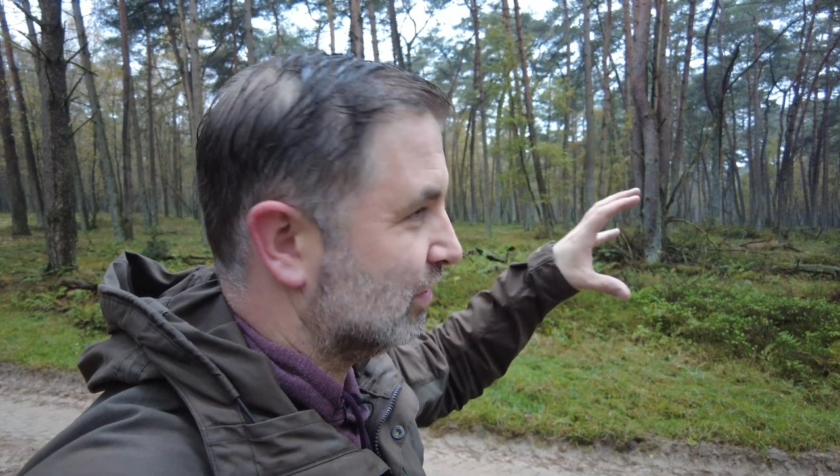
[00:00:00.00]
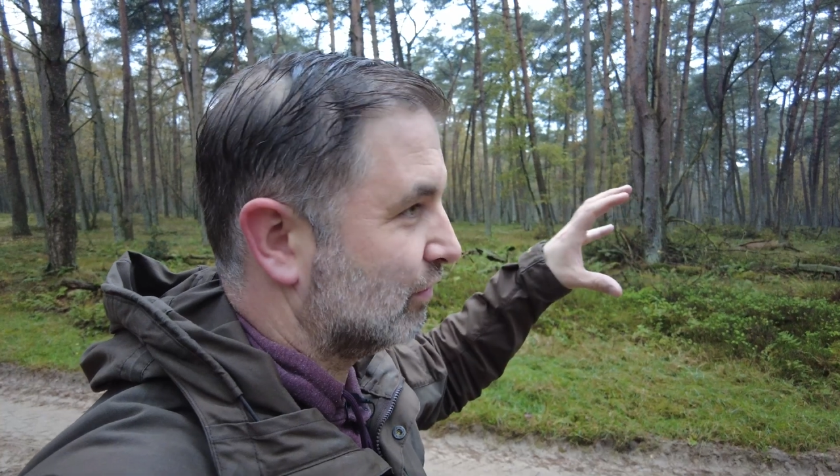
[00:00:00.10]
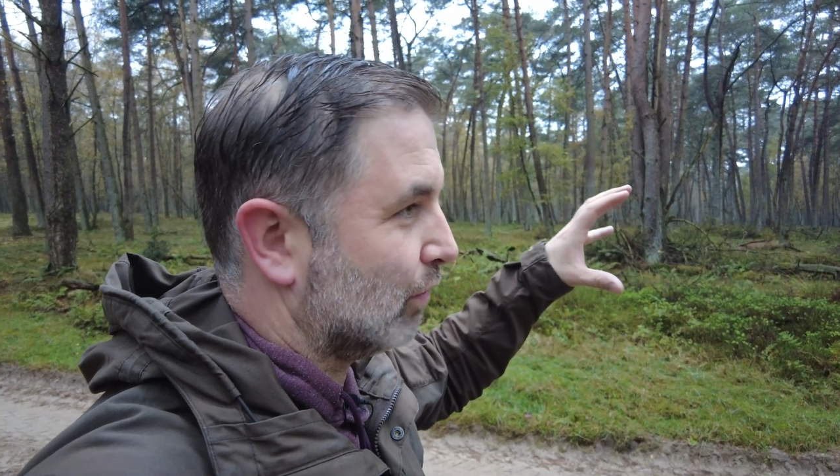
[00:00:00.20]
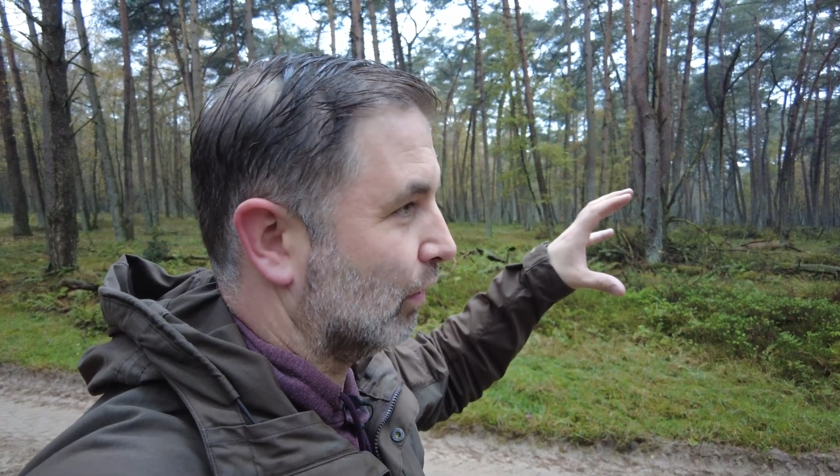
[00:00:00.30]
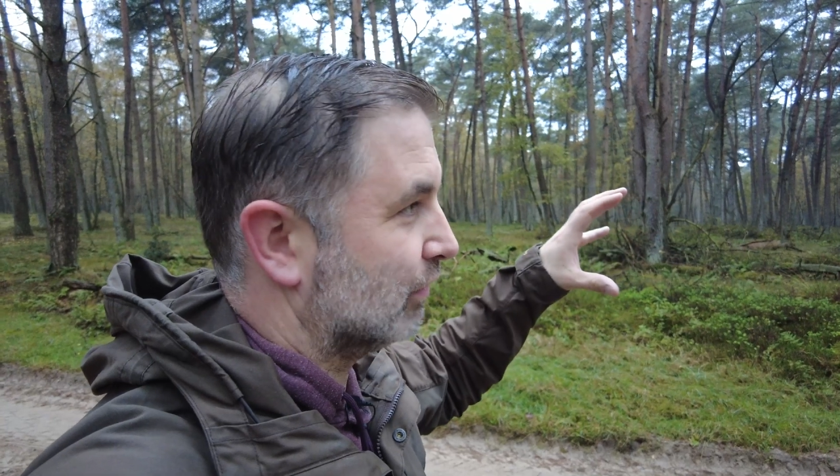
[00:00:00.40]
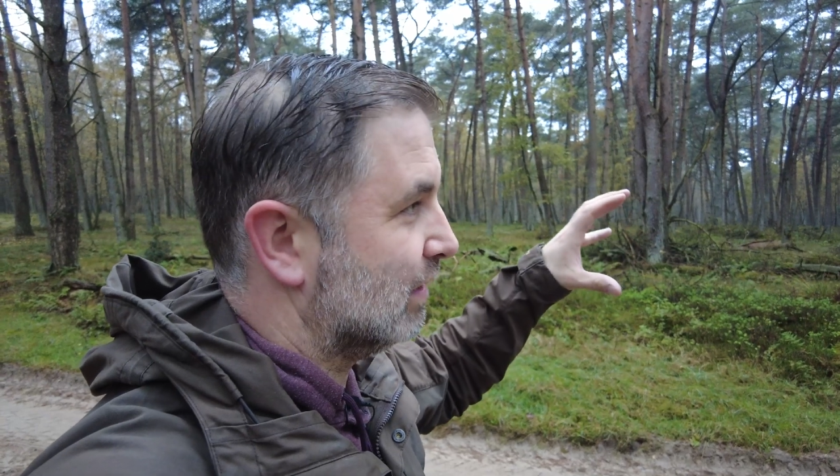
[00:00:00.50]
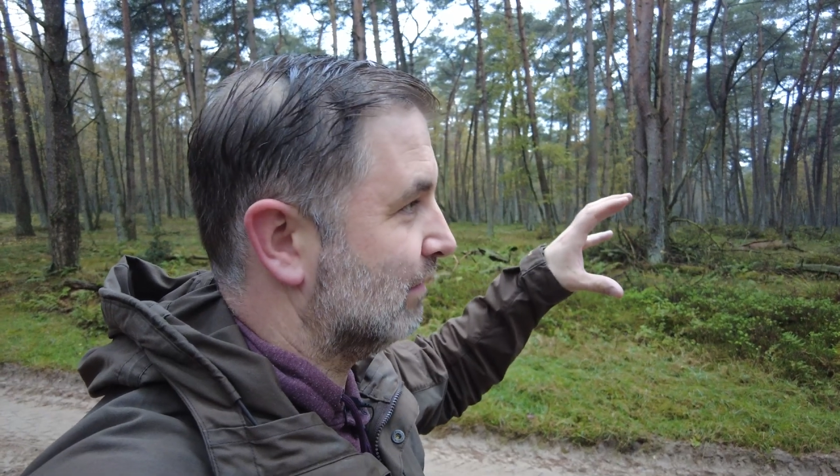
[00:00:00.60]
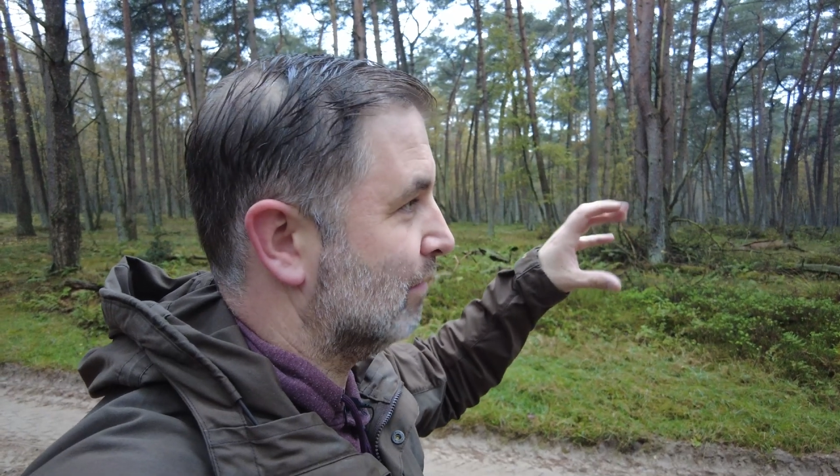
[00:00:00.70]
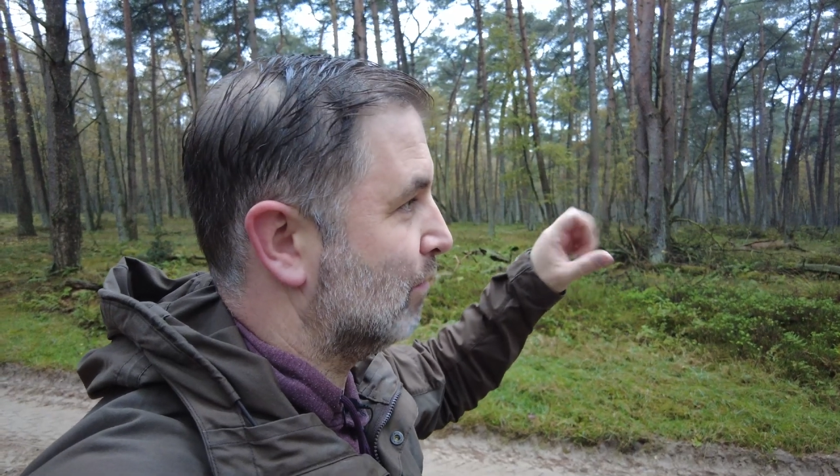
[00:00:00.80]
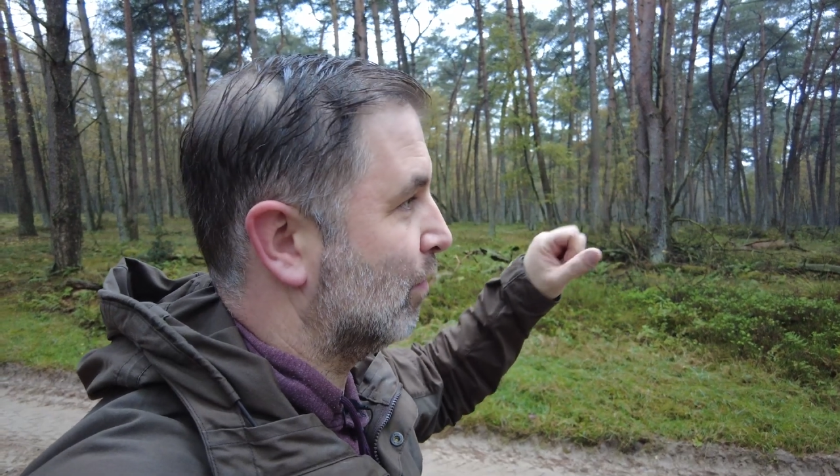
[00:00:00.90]
these colors
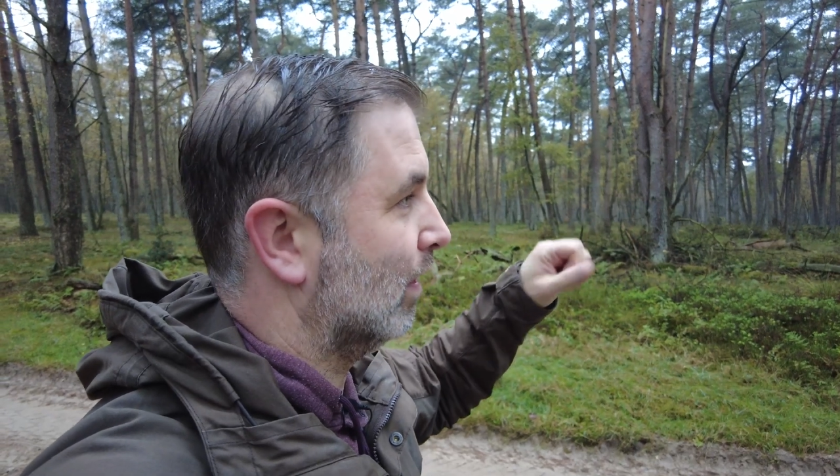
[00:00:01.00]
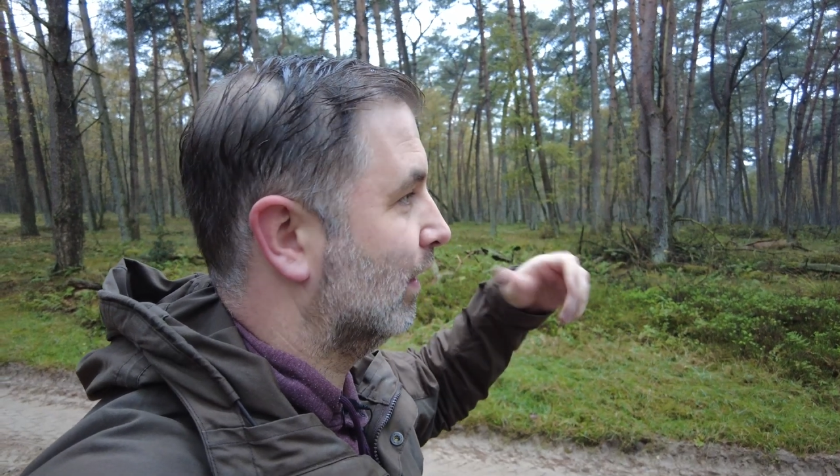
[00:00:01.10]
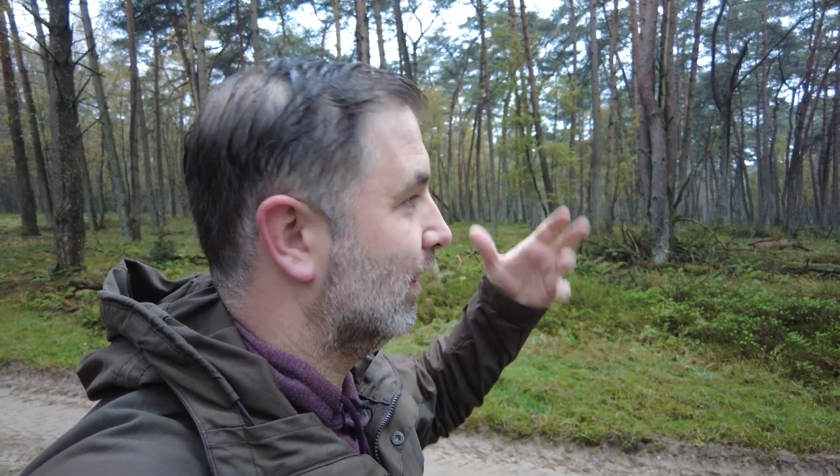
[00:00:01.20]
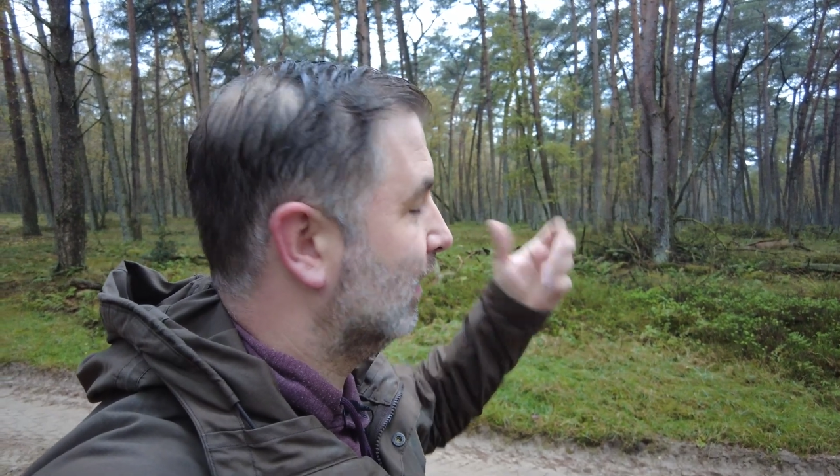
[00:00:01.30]
even more